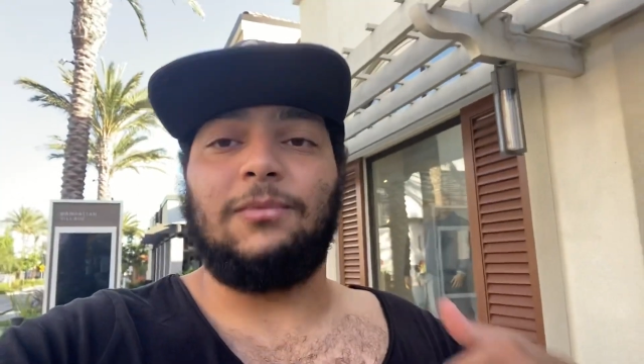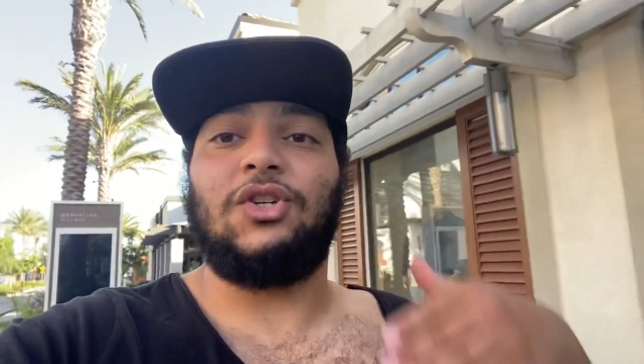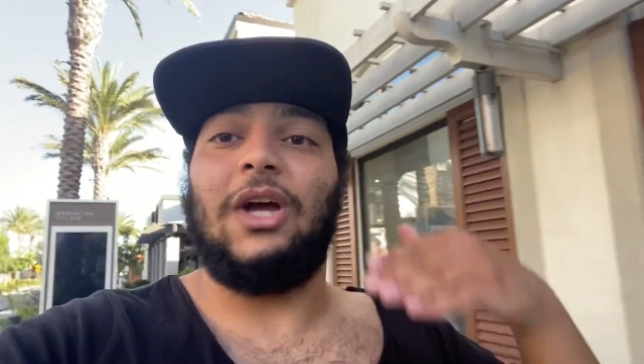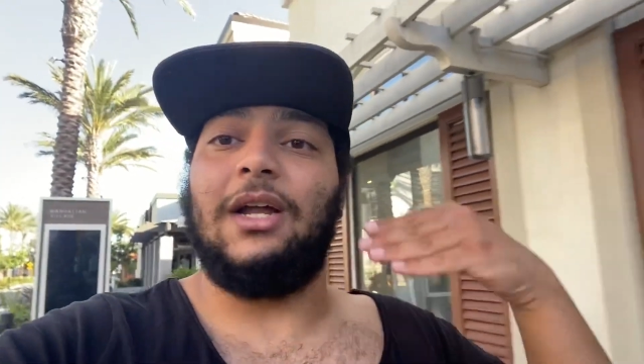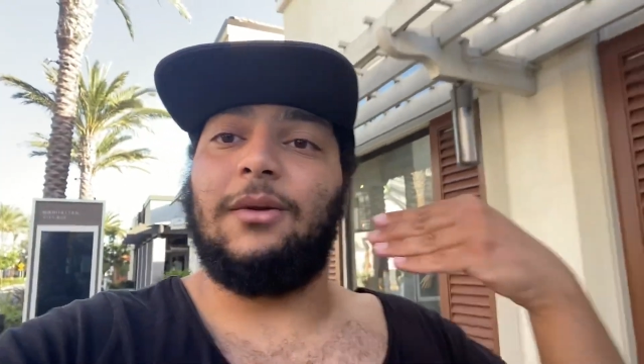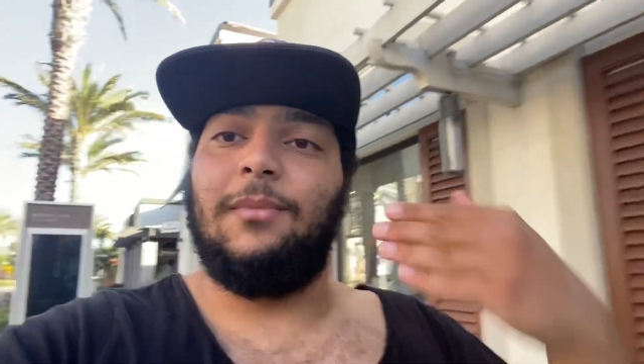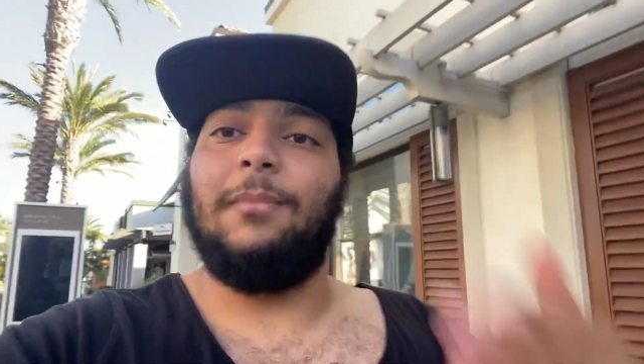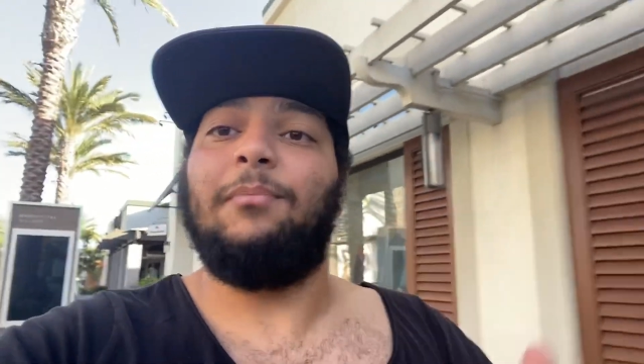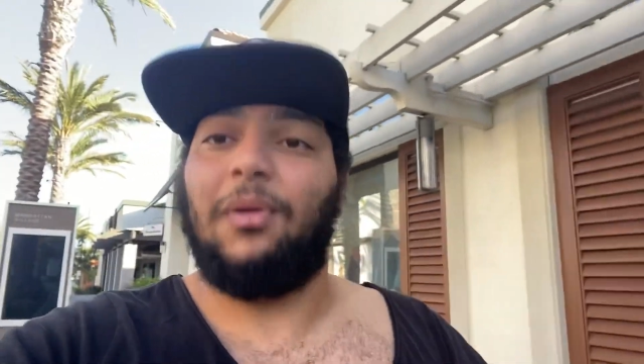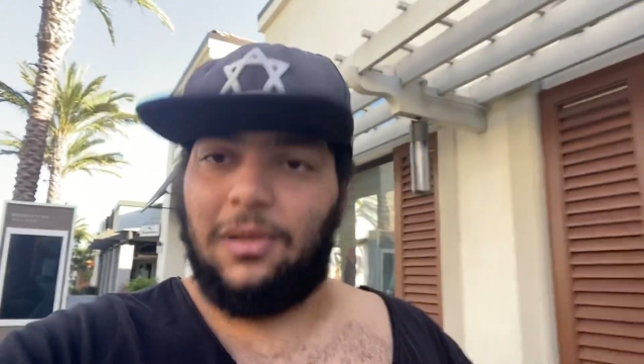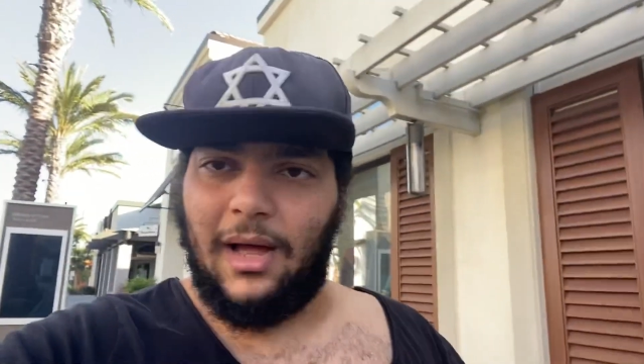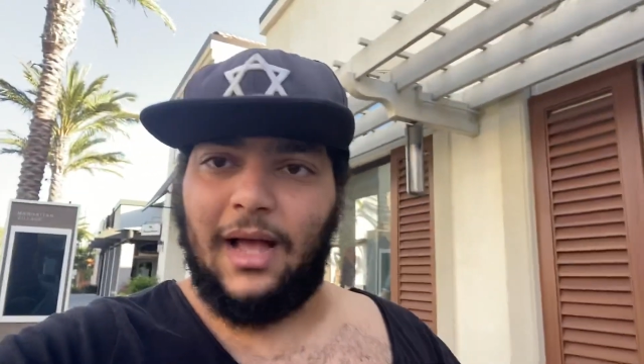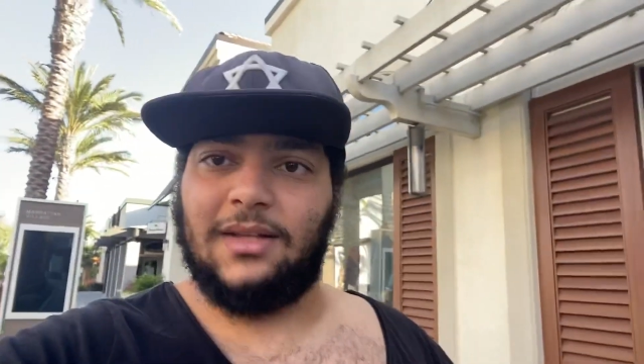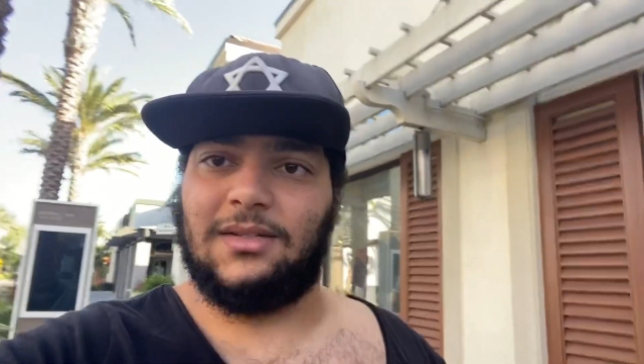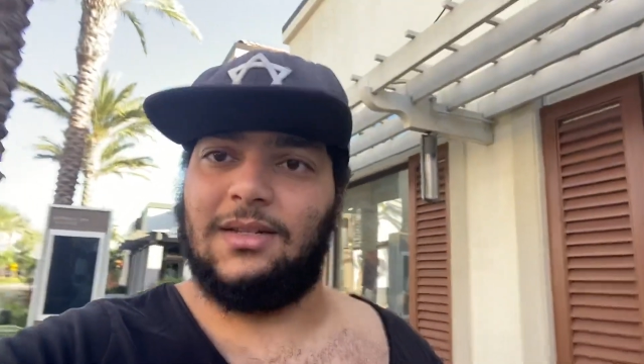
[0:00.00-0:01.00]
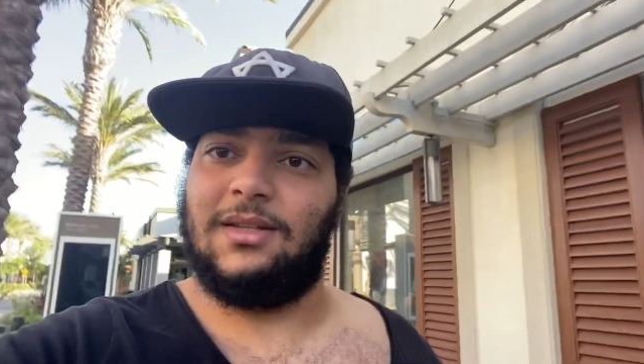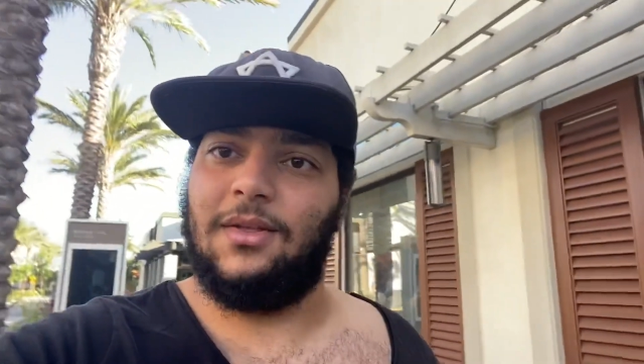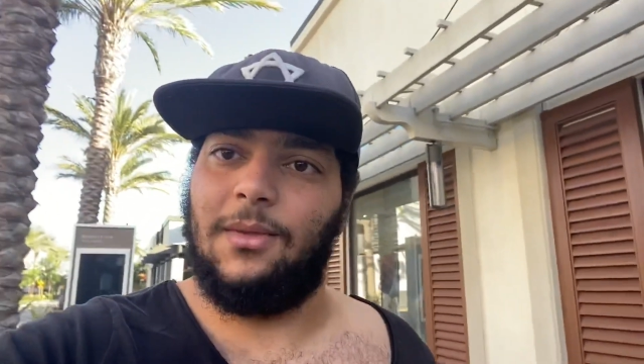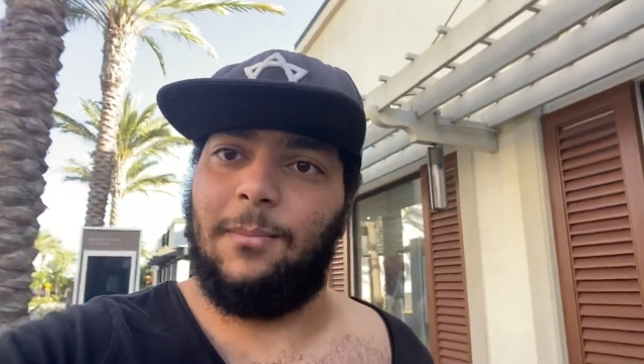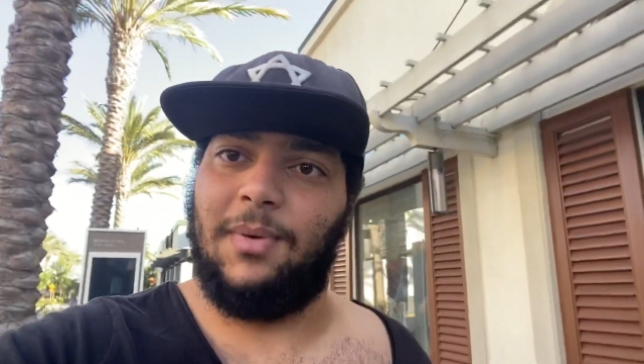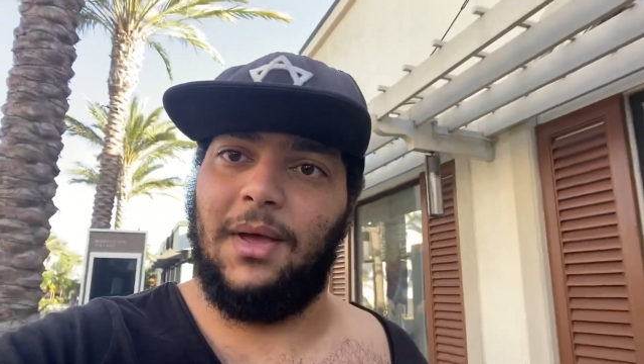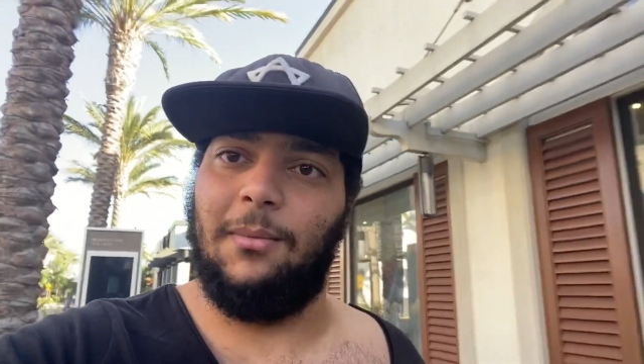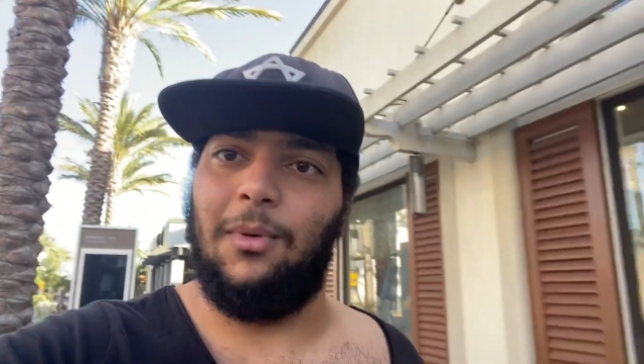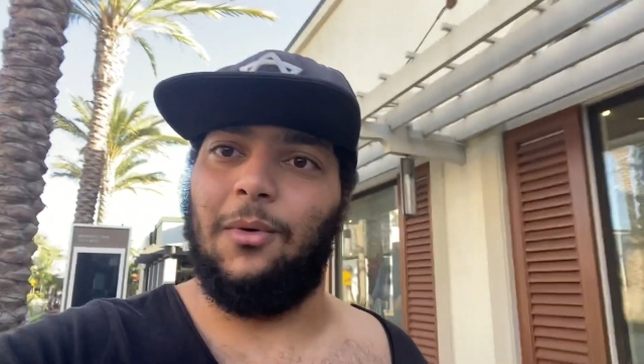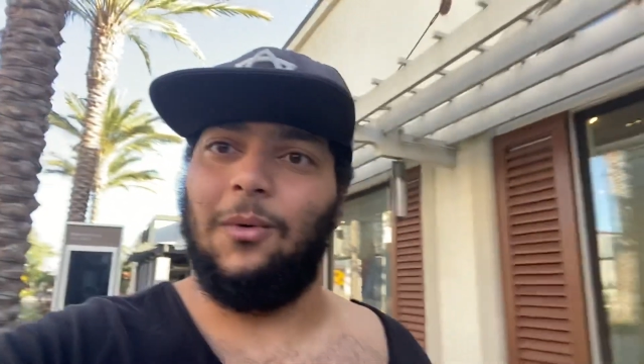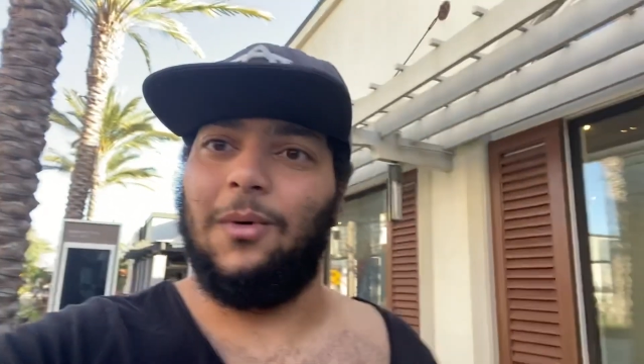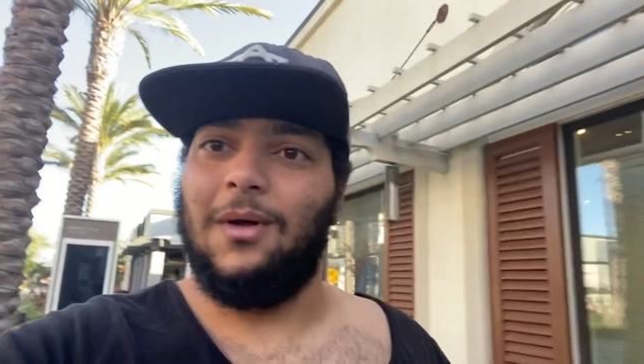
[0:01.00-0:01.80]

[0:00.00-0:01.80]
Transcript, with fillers: trying to be pleasant to the people.